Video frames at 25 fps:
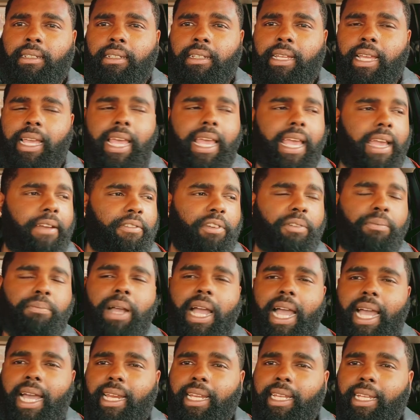
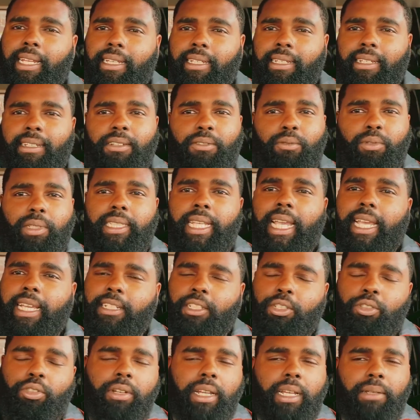Everybody would take a
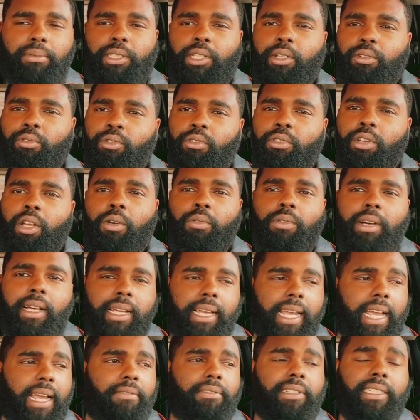trip. So you know
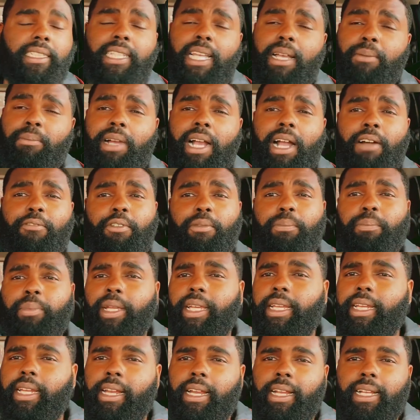what? Every summer I would
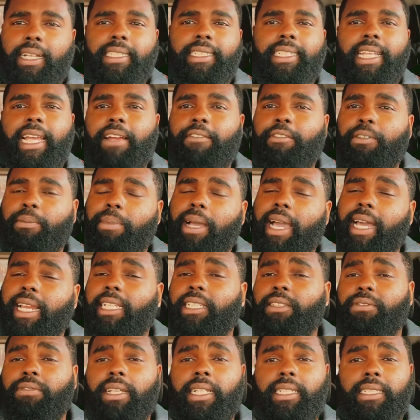be there because
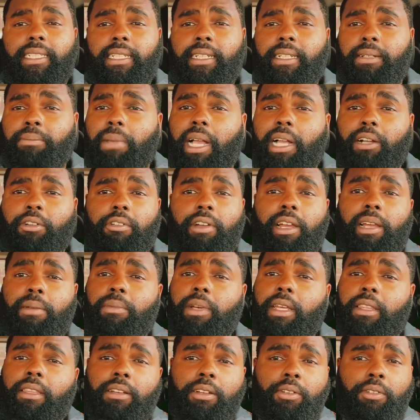everybody's visiting my
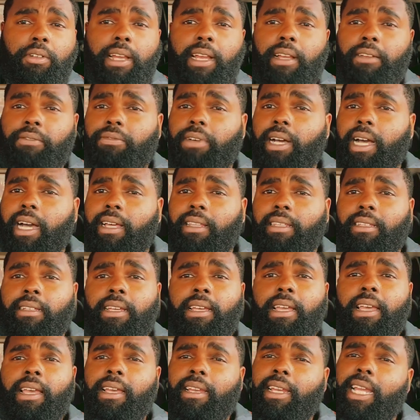grandmother and grandfather.
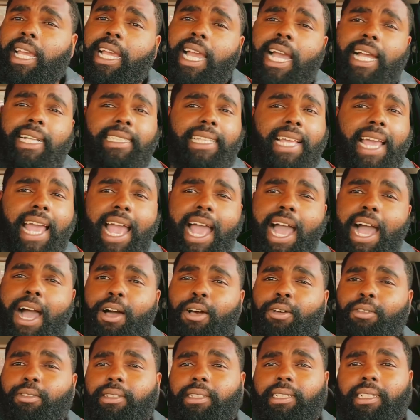They got the
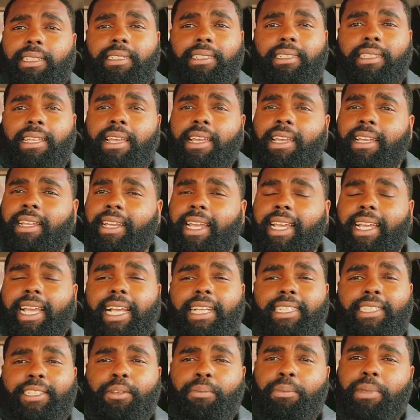house. It's, they
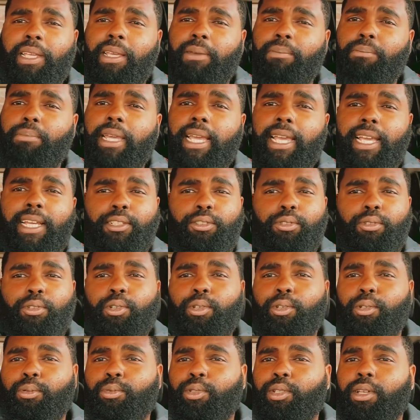got so many
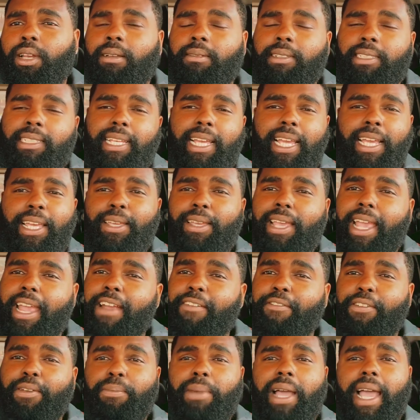bedrooms. You know what I'm saying?
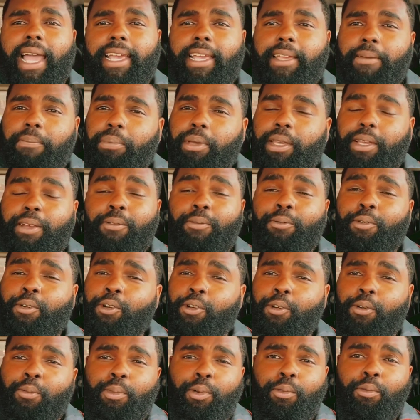Everybody could pick a
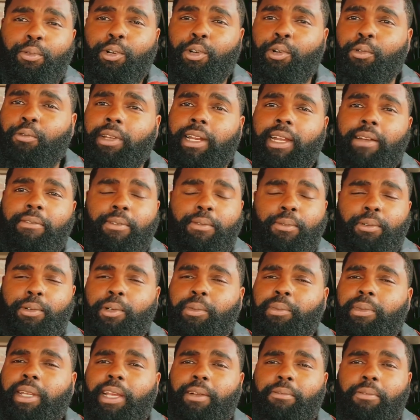room, a room, whatever
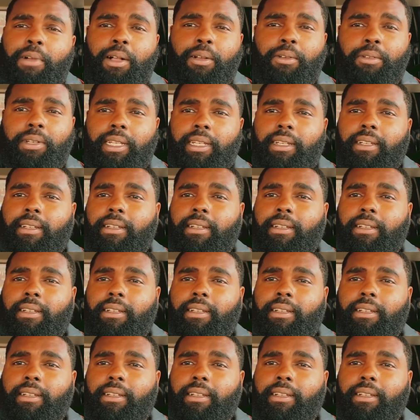room they wanted.